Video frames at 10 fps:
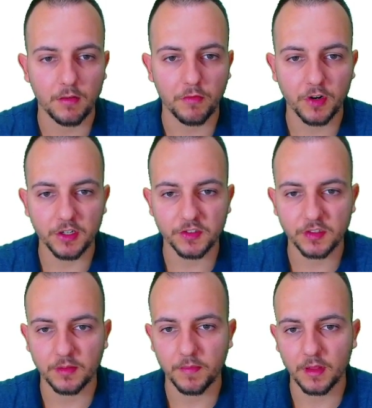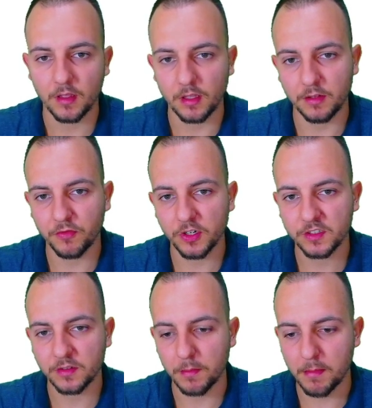first, in the
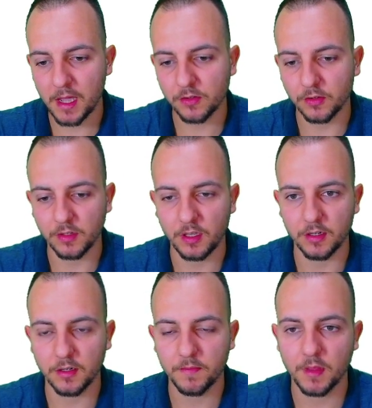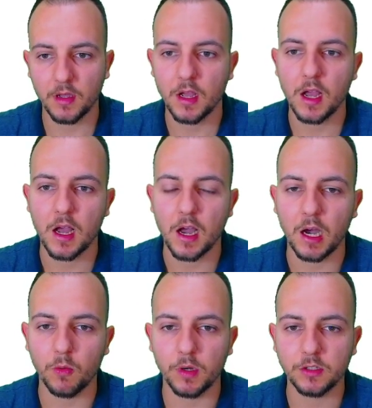first method here, I
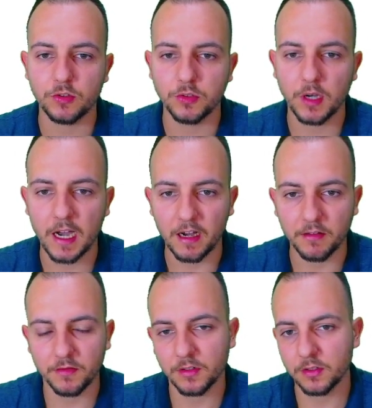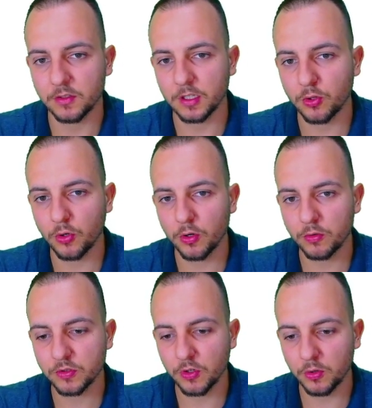want to have the total
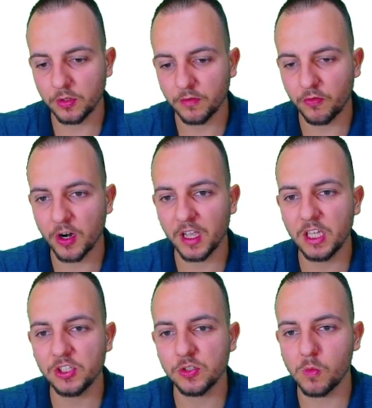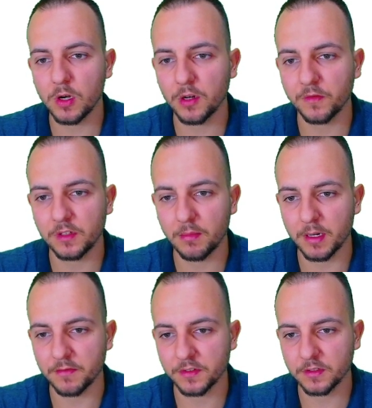sold for each one of the
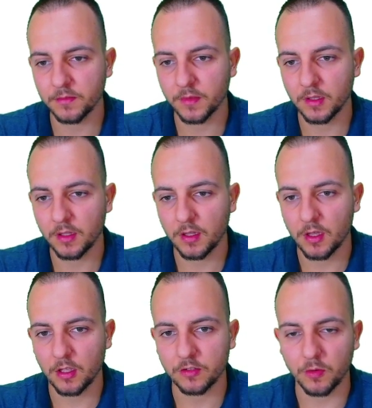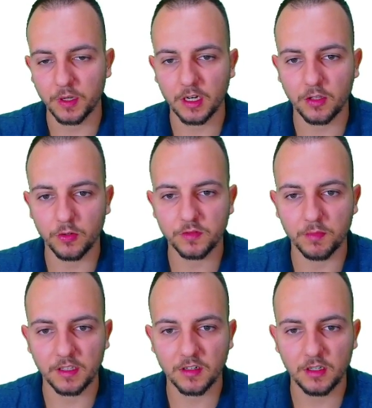months. So we're gonna use
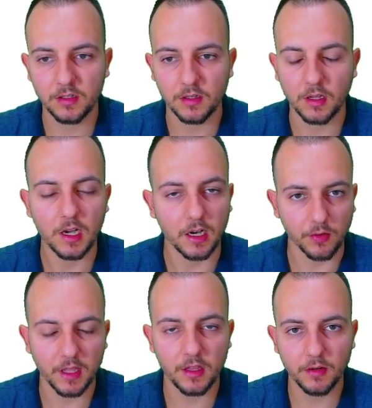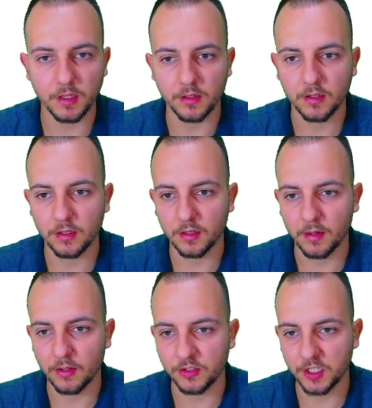basically a criteria:
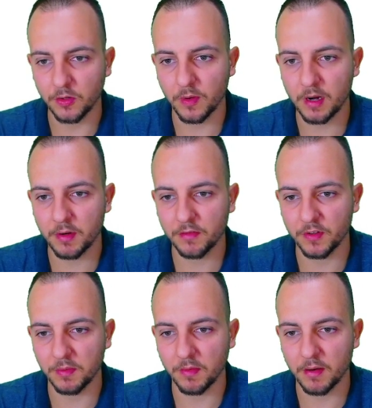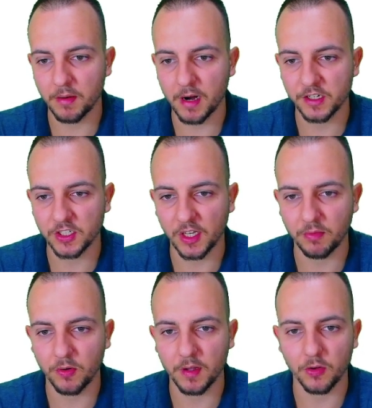January, February, March,
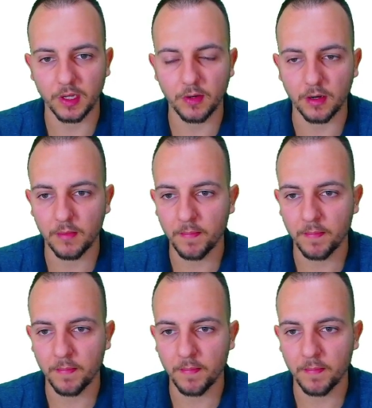April, and on and on.